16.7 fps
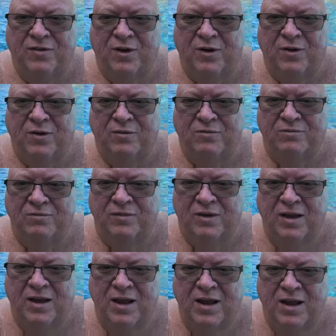their
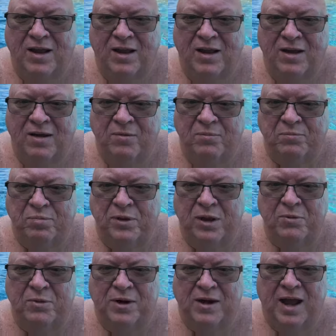
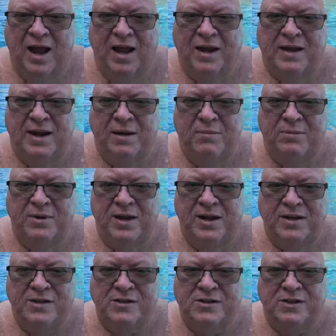plumber guy named
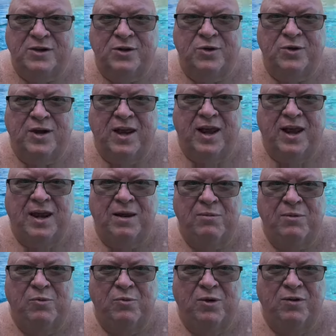Ninja who
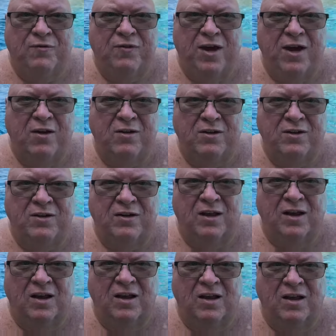came, and we found
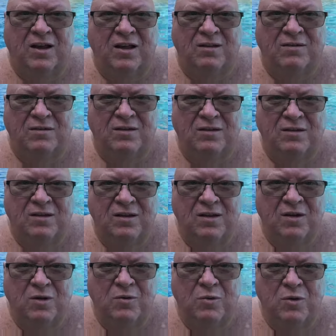
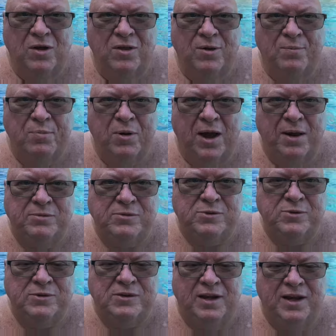one of the pipes
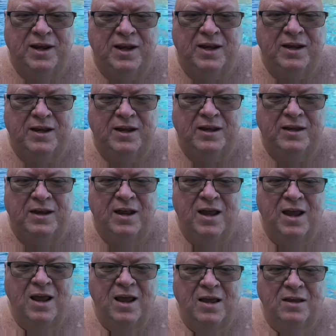was leaking, and
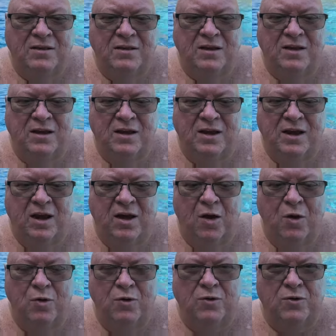the
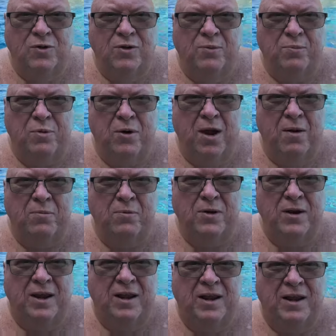owner of the
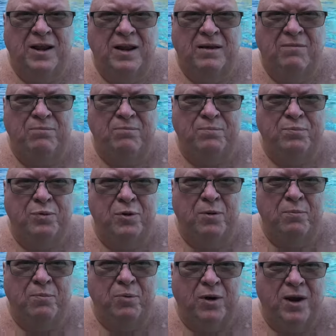property, he put
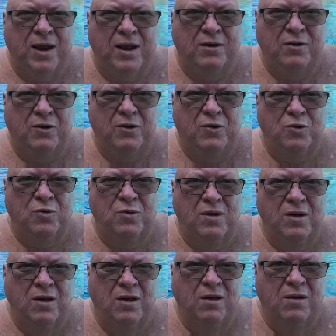a brand new,
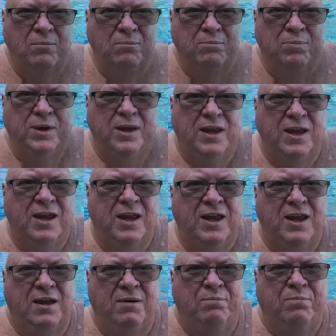
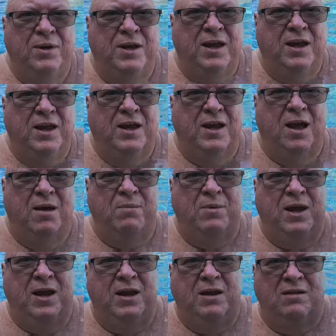big, I
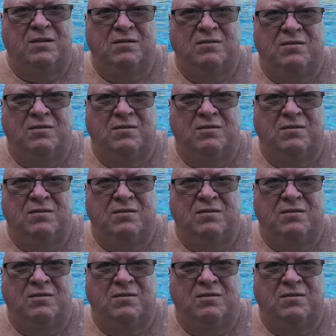mean,